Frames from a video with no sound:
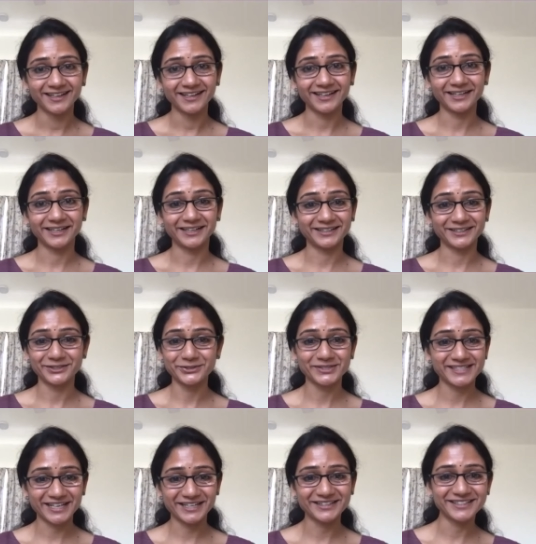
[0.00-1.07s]
to
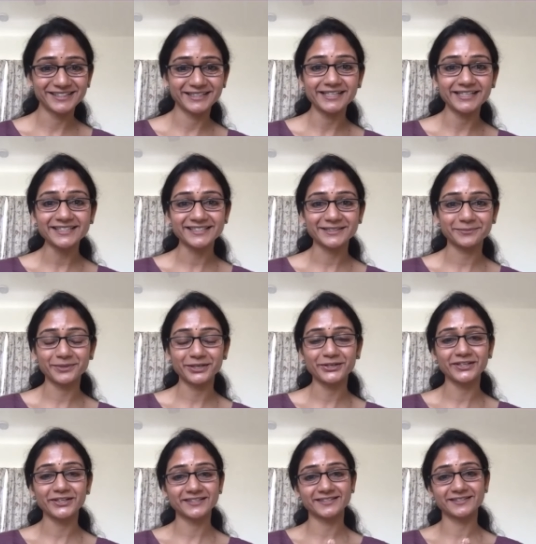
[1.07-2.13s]
say the least,
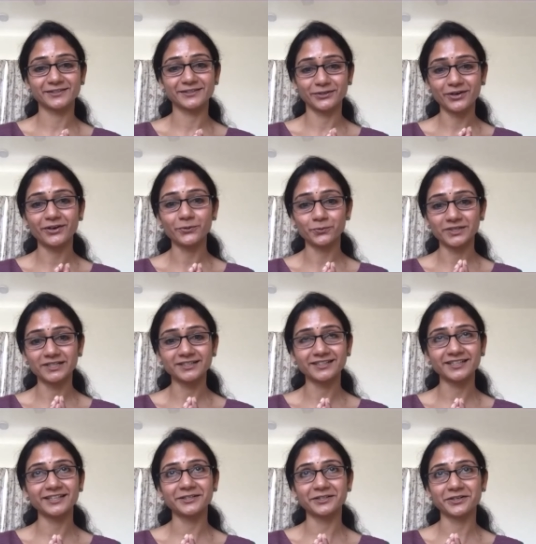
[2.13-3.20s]
because you're
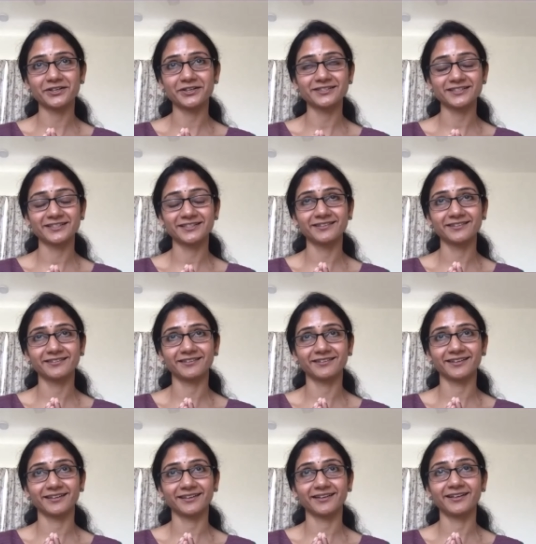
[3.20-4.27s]
working not in
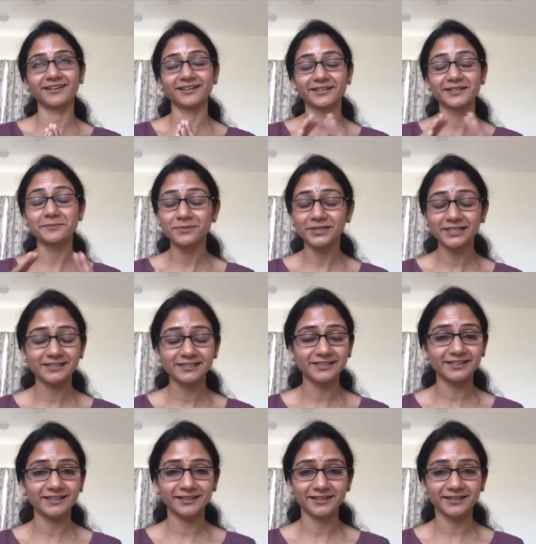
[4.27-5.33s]
a
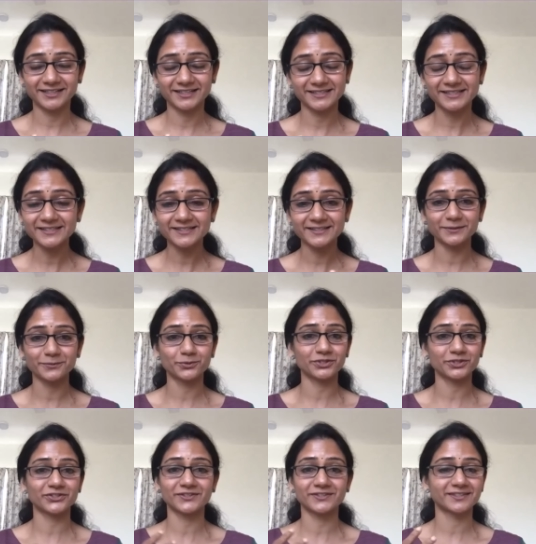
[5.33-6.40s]
completely system
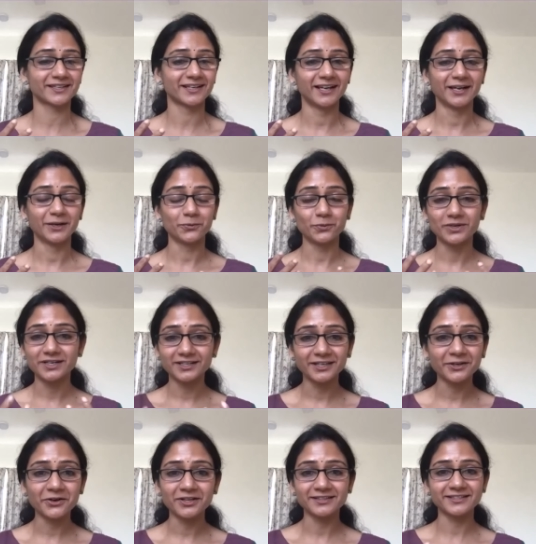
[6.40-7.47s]
which is
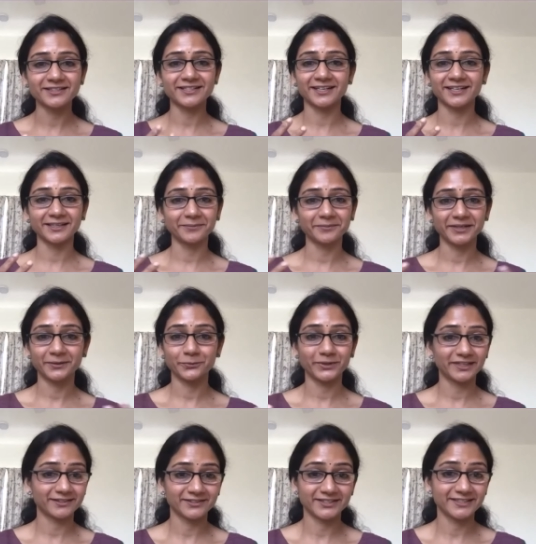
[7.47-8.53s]
working all the time and where
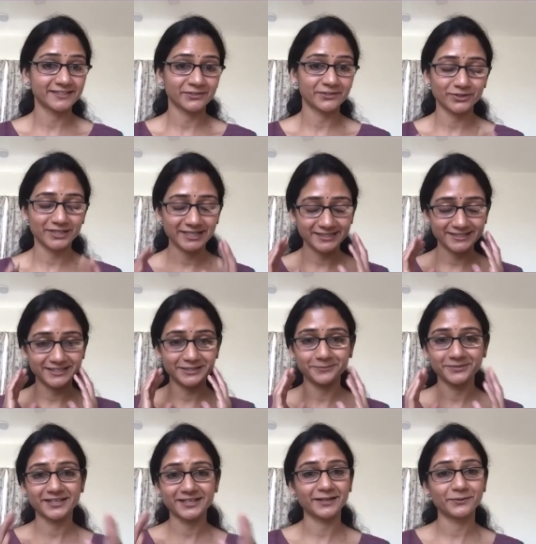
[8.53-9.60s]
the decentralized
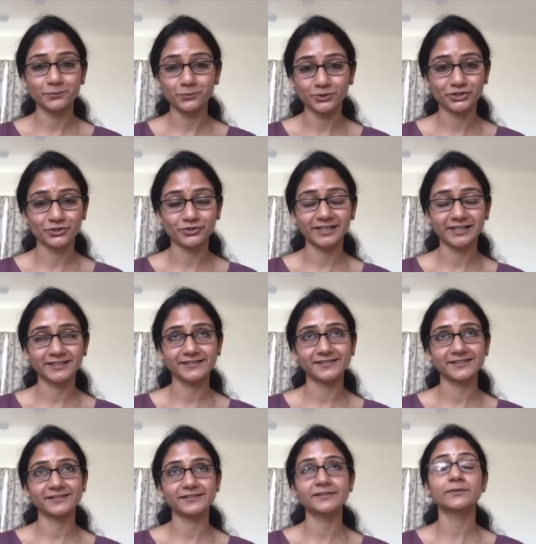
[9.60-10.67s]
teams can visualize
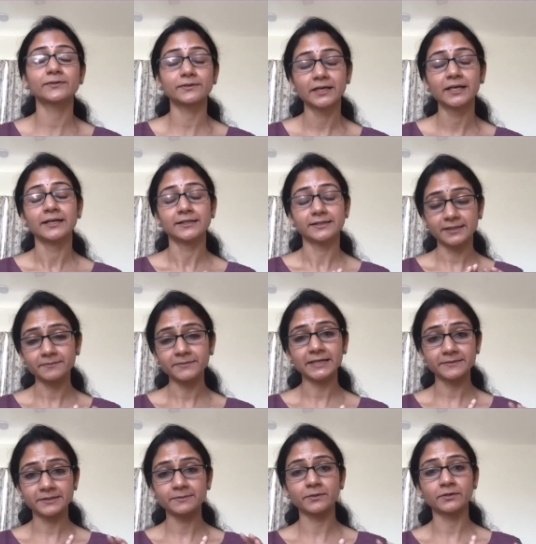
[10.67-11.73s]
it. So
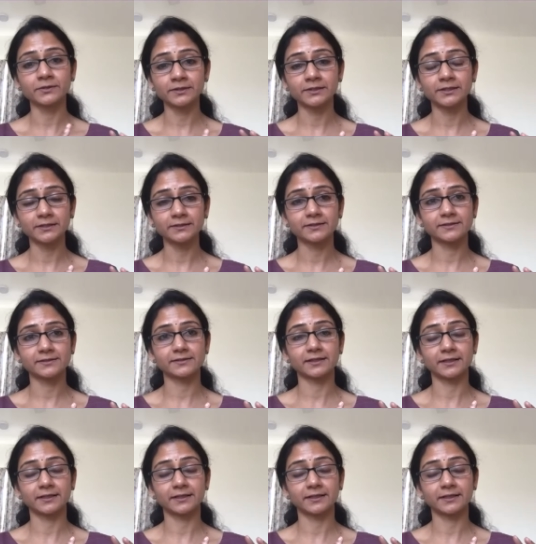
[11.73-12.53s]
sometimes monoliths